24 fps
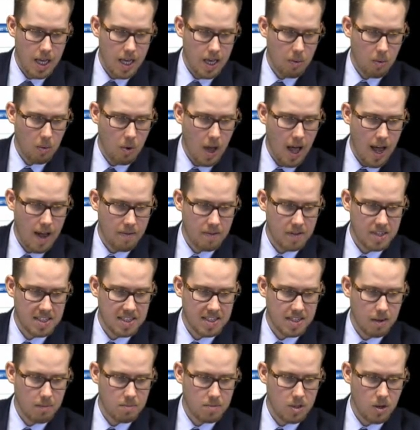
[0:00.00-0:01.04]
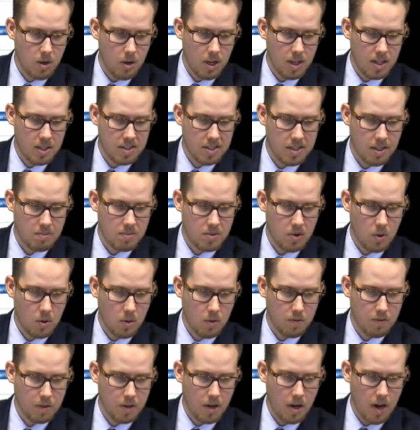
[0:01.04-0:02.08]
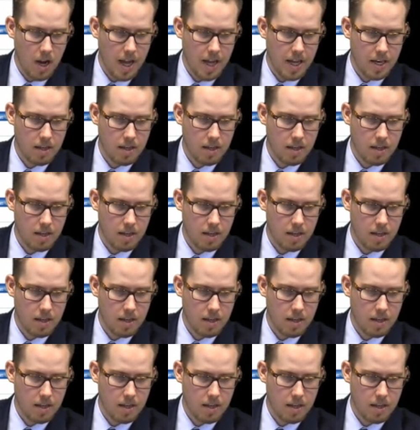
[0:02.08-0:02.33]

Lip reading: It will have the subtotal for your